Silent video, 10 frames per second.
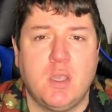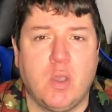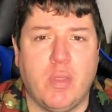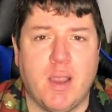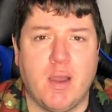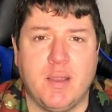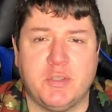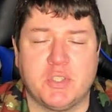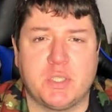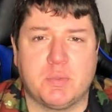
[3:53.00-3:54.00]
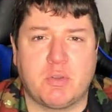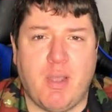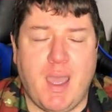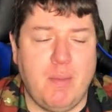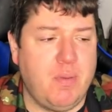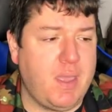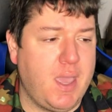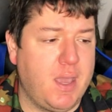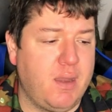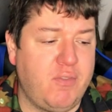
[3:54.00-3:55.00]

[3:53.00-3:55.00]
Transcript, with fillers: go there and just subscribe. And